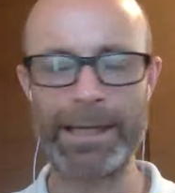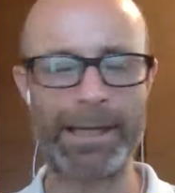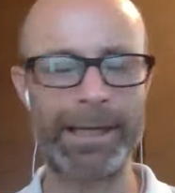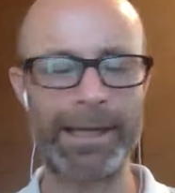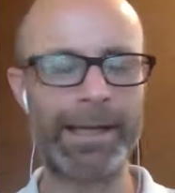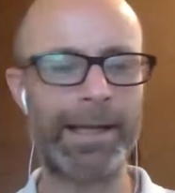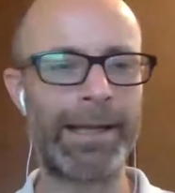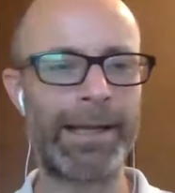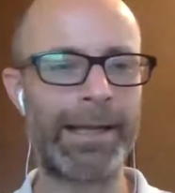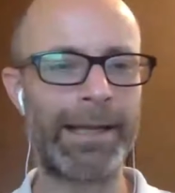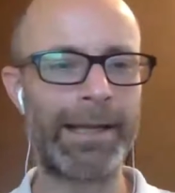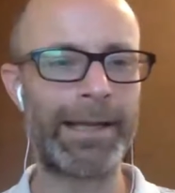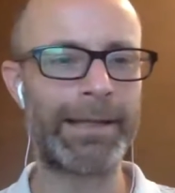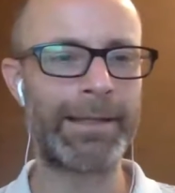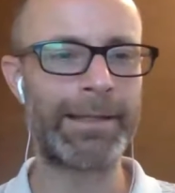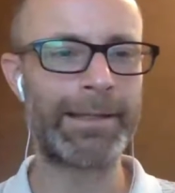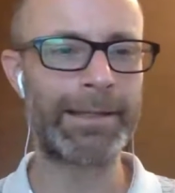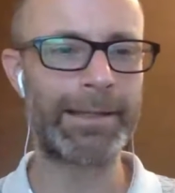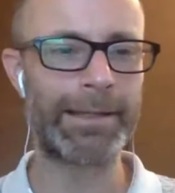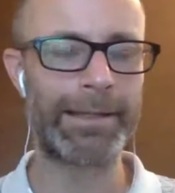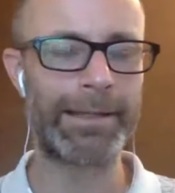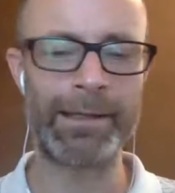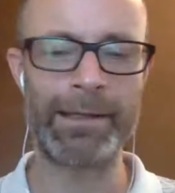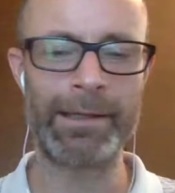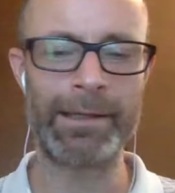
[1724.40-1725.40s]
and
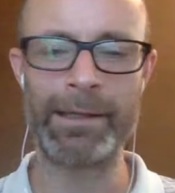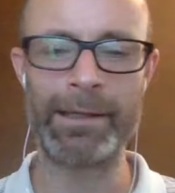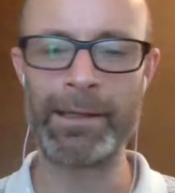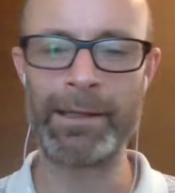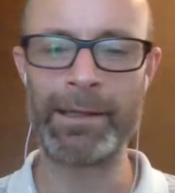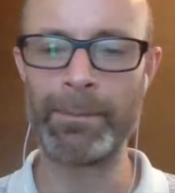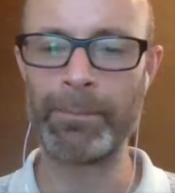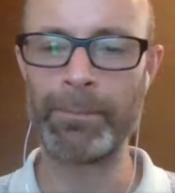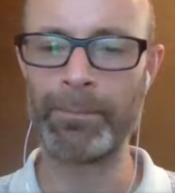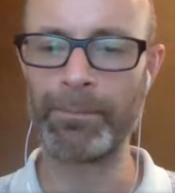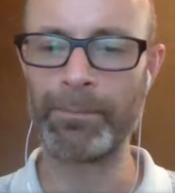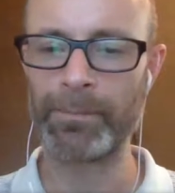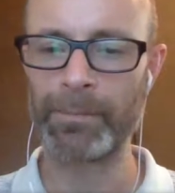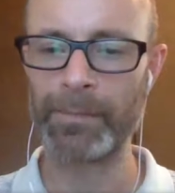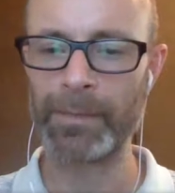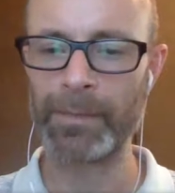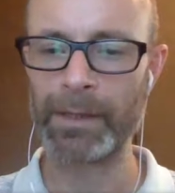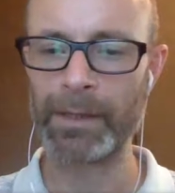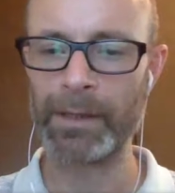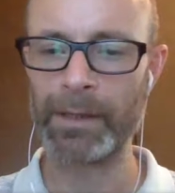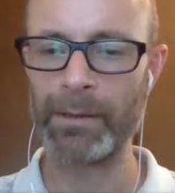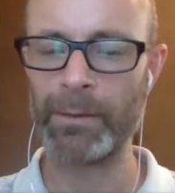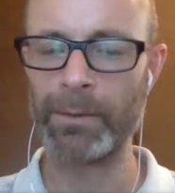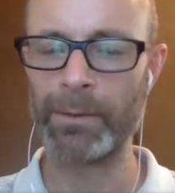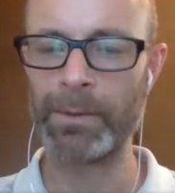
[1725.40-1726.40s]

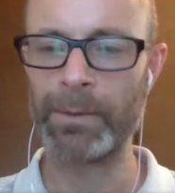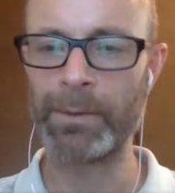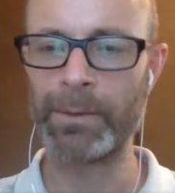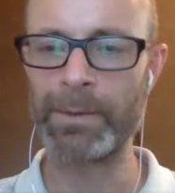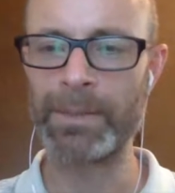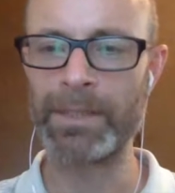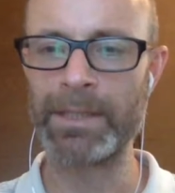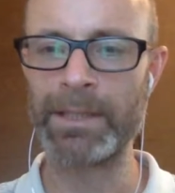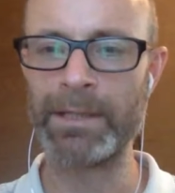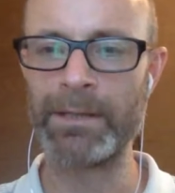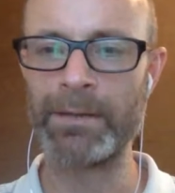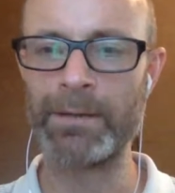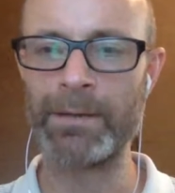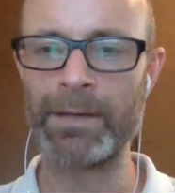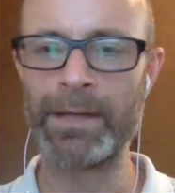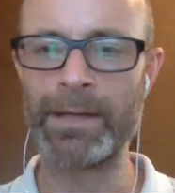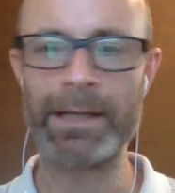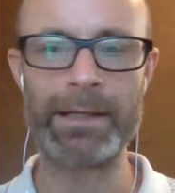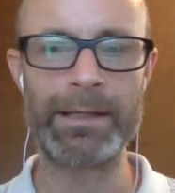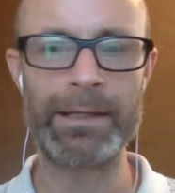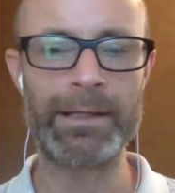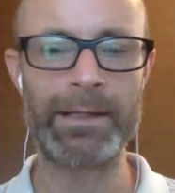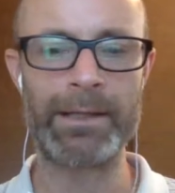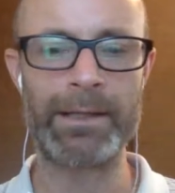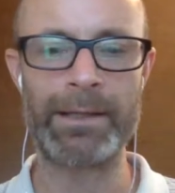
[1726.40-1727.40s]
we will see you
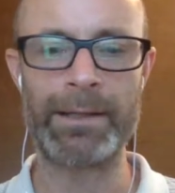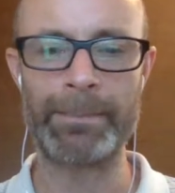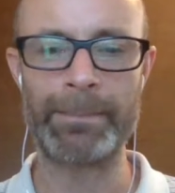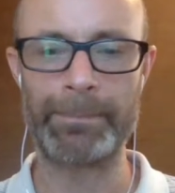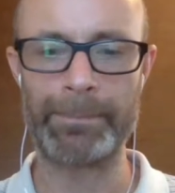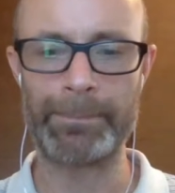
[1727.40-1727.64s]
next time.